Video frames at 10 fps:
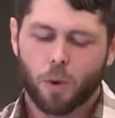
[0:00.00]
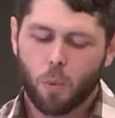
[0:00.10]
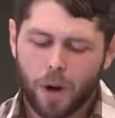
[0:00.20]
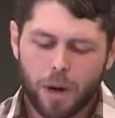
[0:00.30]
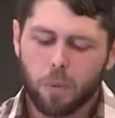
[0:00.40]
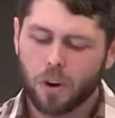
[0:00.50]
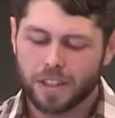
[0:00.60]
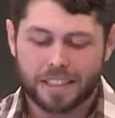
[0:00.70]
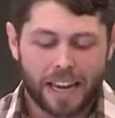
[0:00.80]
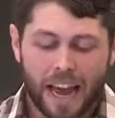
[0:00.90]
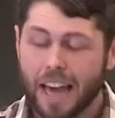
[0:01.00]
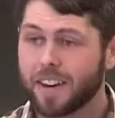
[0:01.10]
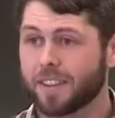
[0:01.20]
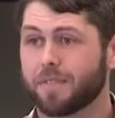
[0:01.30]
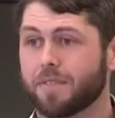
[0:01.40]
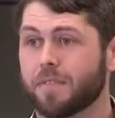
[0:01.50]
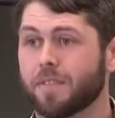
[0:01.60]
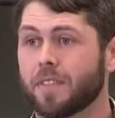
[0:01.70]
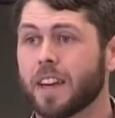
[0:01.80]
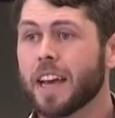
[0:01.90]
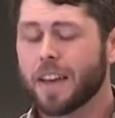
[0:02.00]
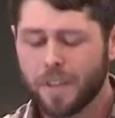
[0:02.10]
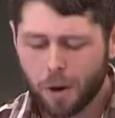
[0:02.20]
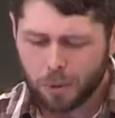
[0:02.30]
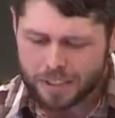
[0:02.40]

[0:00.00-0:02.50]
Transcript: We were dead. And there